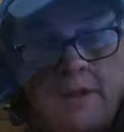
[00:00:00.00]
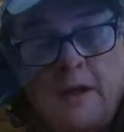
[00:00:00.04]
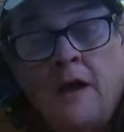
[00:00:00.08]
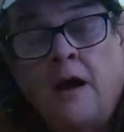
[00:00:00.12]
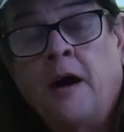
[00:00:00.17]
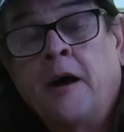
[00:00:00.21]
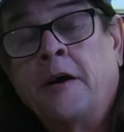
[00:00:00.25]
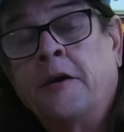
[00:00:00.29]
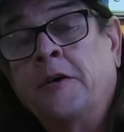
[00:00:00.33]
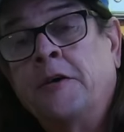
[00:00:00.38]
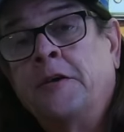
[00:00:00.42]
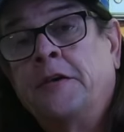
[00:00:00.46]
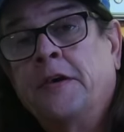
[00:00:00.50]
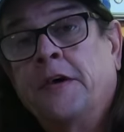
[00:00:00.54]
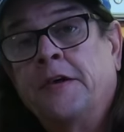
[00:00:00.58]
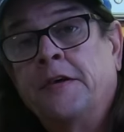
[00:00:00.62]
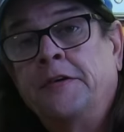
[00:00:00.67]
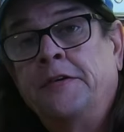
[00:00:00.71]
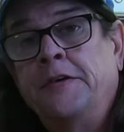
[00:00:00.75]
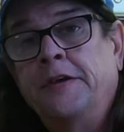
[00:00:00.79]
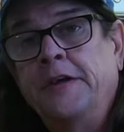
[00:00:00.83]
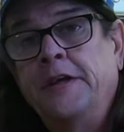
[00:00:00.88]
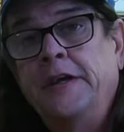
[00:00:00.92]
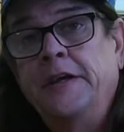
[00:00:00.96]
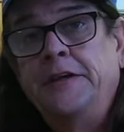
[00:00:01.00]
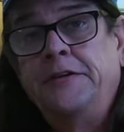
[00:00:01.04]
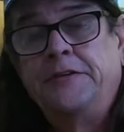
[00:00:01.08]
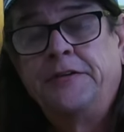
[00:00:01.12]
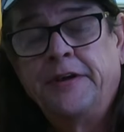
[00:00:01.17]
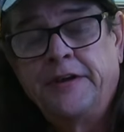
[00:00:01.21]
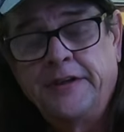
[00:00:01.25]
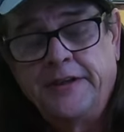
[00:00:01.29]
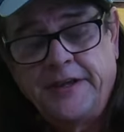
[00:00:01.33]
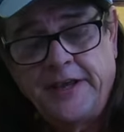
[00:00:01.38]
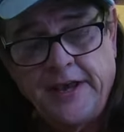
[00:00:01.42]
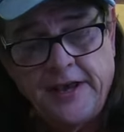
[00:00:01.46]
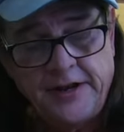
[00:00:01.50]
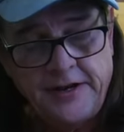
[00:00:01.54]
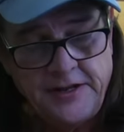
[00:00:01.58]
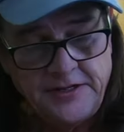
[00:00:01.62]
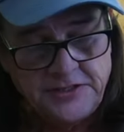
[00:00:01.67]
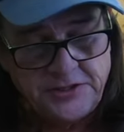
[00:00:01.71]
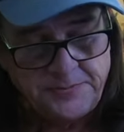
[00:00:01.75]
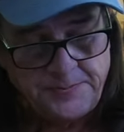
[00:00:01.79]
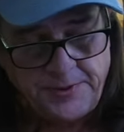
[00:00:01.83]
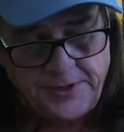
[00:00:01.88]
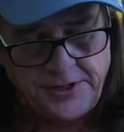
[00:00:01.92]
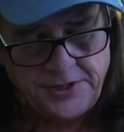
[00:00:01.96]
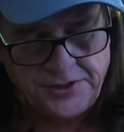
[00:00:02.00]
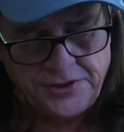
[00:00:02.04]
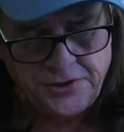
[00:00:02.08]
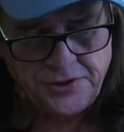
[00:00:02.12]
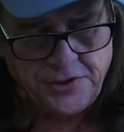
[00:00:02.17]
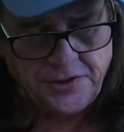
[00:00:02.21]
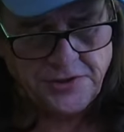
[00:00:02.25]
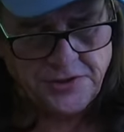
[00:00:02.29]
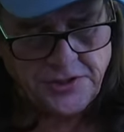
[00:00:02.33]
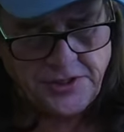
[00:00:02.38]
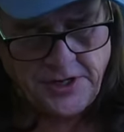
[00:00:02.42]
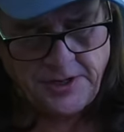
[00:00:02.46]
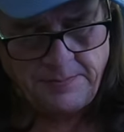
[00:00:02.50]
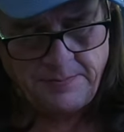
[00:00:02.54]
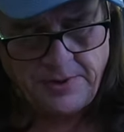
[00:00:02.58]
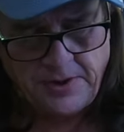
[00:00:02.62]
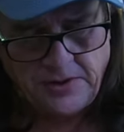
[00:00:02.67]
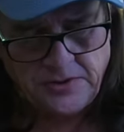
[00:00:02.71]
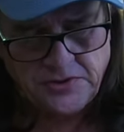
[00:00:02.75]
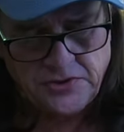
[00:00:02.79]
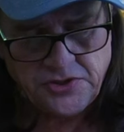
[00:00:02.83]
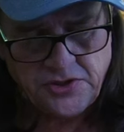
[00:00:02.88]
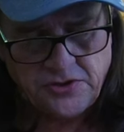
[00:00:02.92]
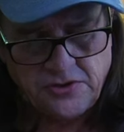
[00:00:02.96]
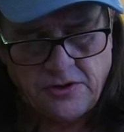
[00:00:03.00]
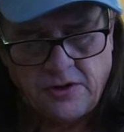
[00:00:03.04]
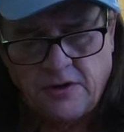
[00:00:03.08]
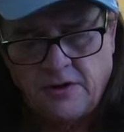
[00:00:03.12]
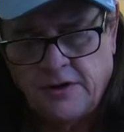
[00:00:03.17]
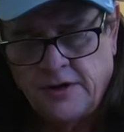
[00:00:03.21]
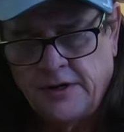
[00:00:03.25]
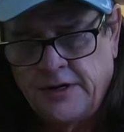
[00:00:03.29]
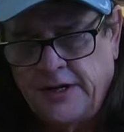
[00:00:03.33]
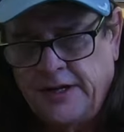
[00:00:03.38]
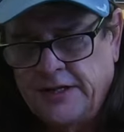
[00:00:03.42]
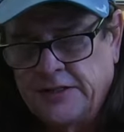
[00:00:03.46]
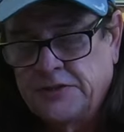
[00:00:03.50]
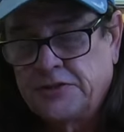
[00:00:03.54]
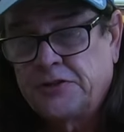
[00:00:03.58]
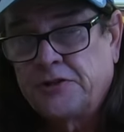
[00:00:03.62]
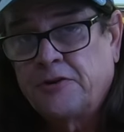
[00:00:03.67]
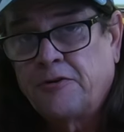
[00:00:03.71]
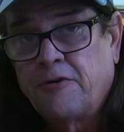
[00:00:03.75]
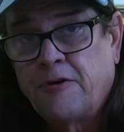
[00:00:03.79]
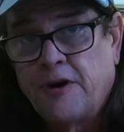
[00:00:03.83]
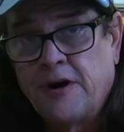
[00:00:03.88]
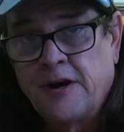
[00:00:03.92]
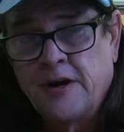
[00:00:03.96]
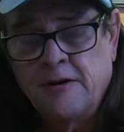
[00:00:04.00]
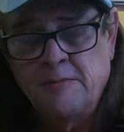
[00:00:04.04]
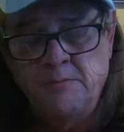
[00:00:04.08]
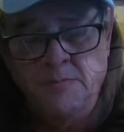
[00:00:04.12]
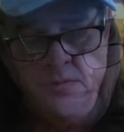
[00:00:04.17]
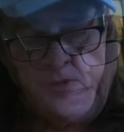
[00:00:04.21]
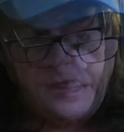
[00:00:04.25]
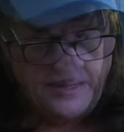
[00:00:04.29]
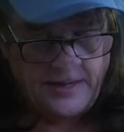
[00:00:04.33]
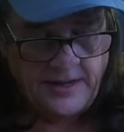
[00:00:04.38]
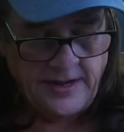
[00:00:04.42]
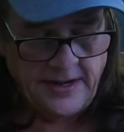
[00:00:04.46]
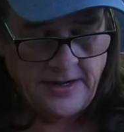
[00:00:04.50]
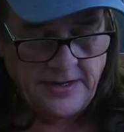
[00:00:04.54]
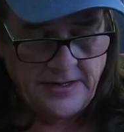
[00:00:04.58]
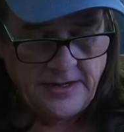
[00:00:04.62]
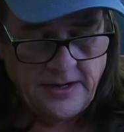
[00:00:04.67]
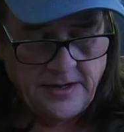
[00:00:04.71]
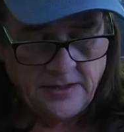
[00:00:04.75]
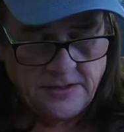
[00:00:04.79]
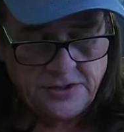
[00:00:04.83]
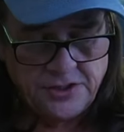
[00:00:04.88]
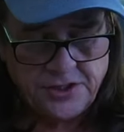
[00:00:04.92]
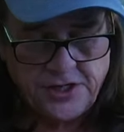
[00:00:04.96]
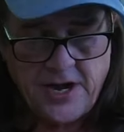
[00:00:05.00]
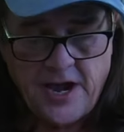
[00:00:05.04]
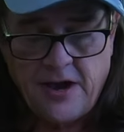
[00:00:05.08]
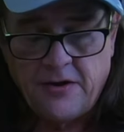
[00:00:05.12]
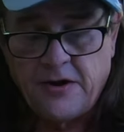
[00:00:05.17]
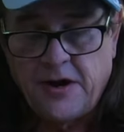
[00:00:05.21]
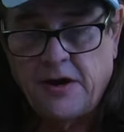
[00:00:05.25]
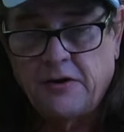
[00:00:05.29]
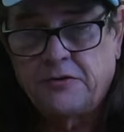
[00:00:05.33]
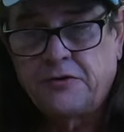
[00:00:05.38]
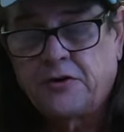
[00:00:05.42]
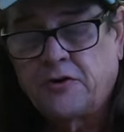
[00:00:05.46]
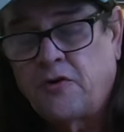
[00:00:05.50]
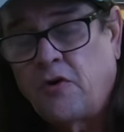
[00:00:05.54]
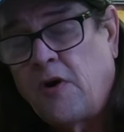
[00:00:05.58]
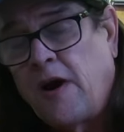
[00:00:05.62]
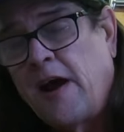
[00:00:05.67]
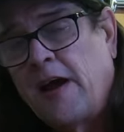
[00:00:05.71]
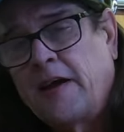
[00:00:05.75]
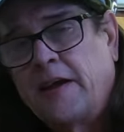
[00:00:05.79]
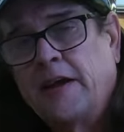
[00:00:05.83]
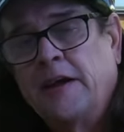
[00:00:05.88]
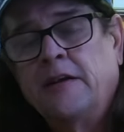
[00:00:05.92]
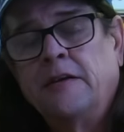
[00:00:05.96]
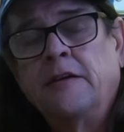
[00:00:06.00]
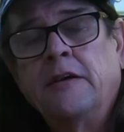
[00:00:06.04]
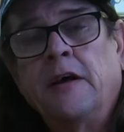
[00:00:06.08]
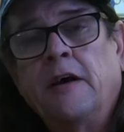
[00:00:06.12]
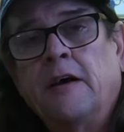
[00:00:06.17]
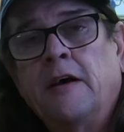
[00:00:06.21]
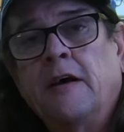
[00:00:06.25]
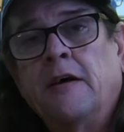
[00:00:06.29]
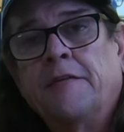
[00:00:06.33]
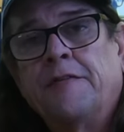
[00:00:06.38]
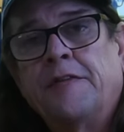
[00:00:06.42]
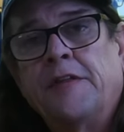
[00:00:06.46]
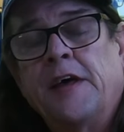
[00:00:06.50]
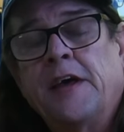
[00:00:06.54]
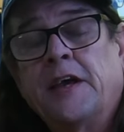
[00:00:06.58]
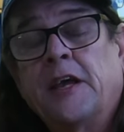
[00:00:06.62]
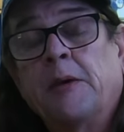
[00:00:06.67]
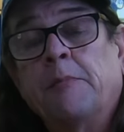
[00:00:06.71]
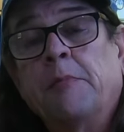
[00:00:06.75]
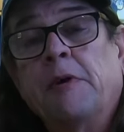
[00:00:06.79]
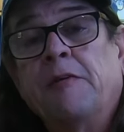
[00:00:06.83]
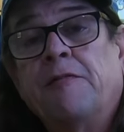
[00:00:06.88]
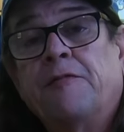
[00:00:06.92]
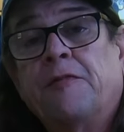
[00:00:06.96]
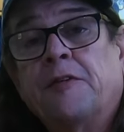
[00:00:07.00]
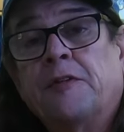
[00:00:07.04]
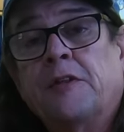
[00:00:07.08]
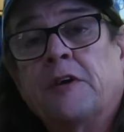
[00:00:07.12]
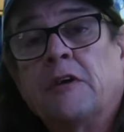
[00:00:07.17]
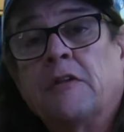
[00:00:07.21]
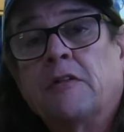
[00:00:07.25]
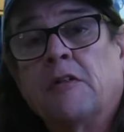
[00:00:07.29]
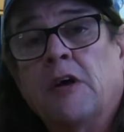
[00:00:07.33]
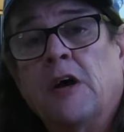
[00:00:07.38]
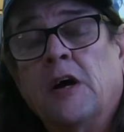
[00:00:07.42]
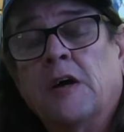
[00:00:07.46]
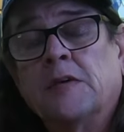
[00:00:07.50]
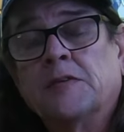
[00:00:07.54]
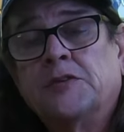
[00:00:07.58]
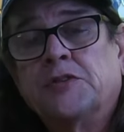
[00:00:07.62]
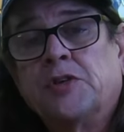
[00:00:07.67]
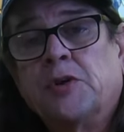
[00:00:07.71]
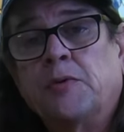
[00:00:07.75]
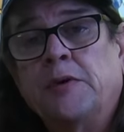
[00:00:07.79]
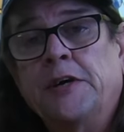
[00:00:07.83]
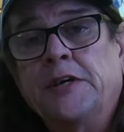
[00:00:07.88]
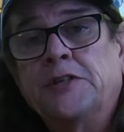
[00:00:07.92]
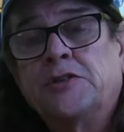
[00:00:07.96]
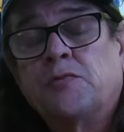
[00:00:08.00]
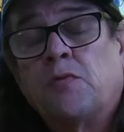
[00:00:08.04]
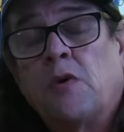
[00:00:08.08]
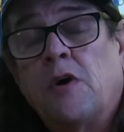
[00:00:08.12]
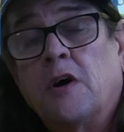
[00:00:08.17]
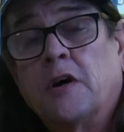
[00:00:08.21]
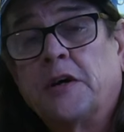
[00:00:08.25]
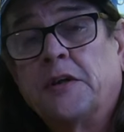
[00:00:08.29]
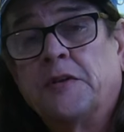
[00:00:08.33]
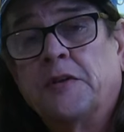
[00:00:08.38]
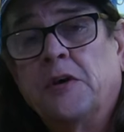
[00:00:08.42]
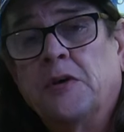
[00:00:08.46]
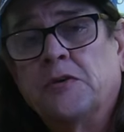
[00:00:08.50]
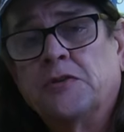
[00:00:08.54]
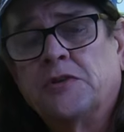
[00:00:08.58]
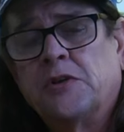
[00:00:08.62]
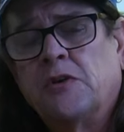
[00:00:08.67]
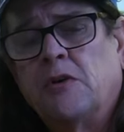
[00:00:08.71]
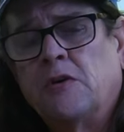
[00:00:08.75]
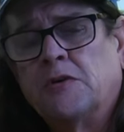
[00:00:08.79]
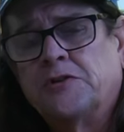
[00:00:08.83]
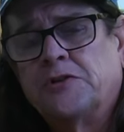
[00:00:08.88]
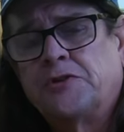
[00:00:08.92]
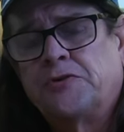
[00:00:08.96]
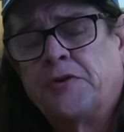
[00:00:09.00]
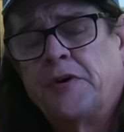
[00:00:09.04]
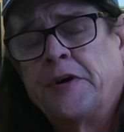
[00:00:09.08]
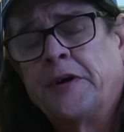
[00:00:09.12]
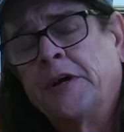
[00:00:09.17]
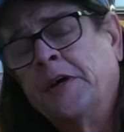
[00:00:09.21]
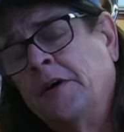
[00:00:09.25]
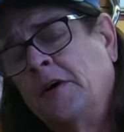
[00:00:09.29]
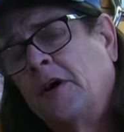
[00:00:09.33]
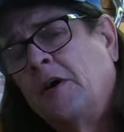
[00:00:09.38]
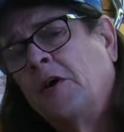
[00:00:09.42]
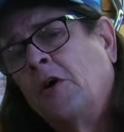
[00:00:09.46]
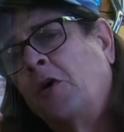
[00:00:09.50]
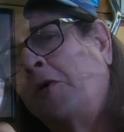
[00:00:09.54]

Iron Dundee did get his pictures and he posted on Instagram a shout out to Kraken, thanking me for the gloves. So he's rocking those in Australia.